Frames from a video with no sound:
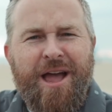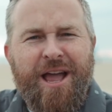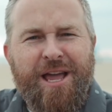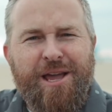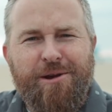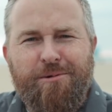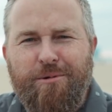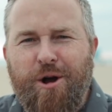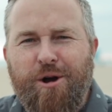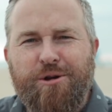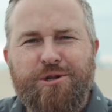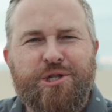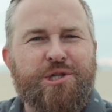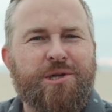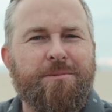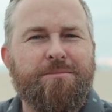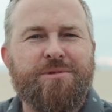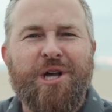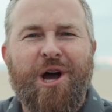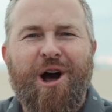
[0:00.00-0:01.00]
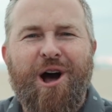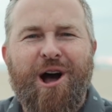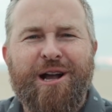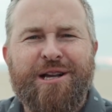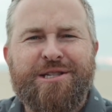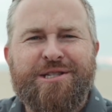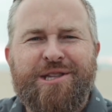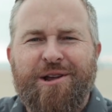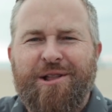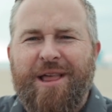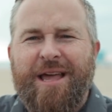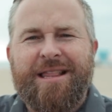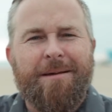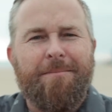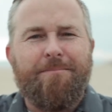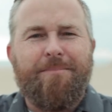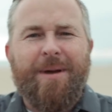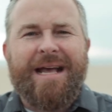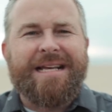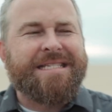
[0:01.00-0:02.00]
He roasts some dogs. They're like the
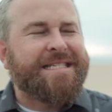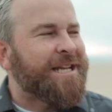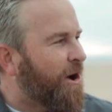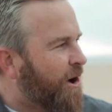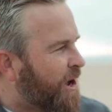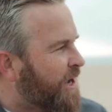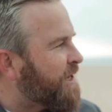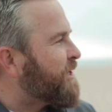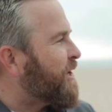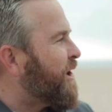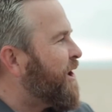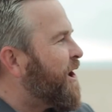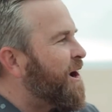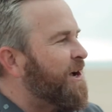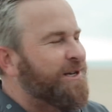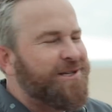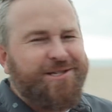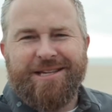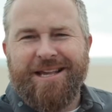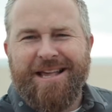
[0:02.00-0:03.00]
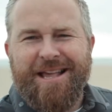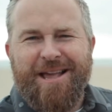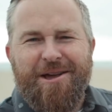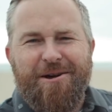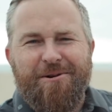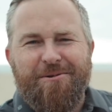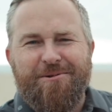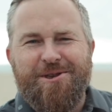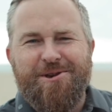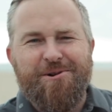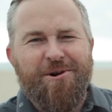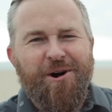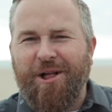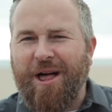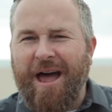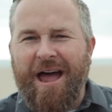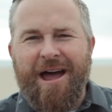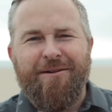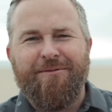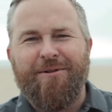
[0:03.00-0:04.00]
best hot dogs you
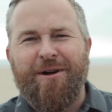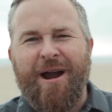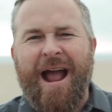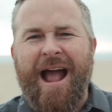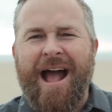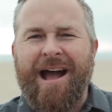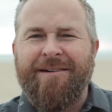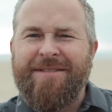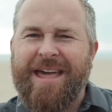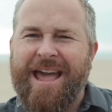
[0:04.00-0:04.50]
will ever have.